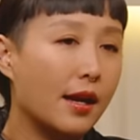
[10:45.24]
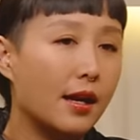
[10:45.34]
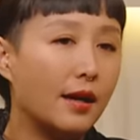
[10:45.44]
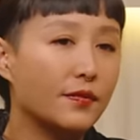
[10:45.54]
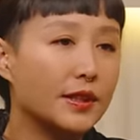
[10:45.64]
And
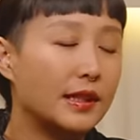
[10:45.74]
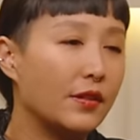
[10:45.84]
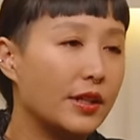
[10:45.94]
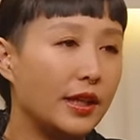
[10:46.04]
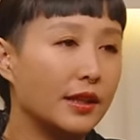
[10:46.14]
after
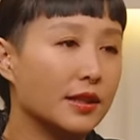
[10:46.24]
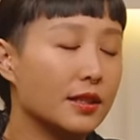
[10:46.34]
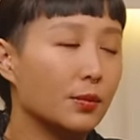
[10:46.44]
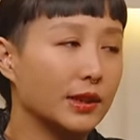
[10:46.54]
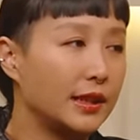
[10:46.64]
7 days, I
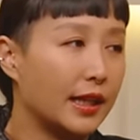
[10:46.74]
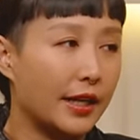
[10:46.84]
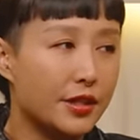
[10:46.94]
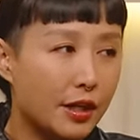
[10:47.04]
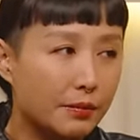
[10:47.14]
just wanted to catch up.